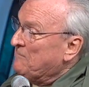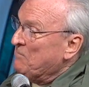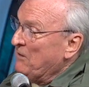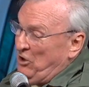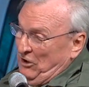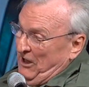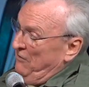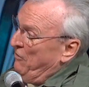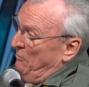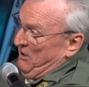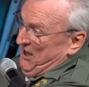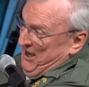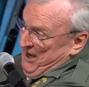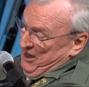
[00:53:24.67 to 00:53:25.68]
could either
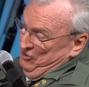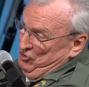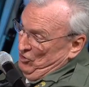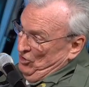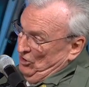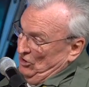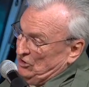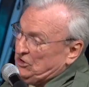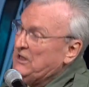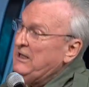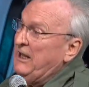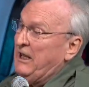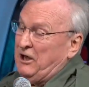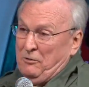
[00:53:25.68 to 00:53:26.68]
be angels,
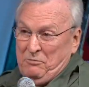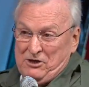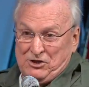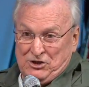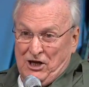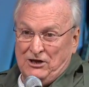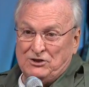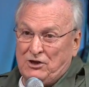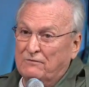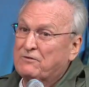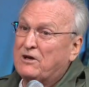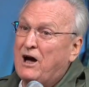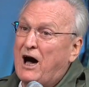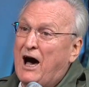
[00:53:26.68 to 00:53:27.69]
it could be sons of
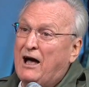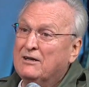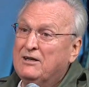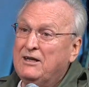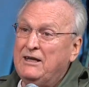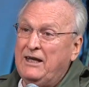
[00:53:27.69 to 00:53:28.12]
God,